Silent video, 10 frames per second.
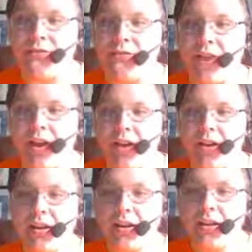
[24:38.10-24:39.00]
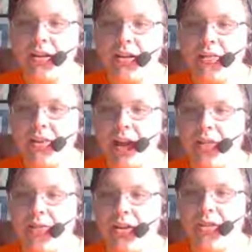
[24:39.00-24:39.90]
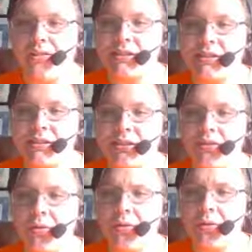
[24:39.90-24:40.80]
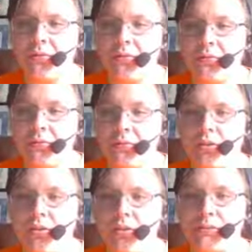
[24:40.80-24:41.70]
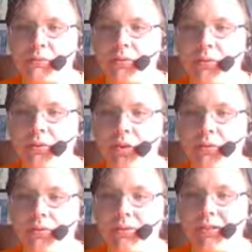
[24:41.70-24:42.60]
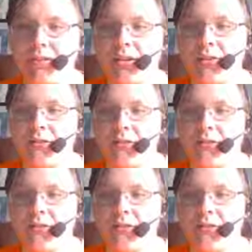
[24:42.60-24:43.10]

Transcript: Fry, you would have noticed her clothes before noticing her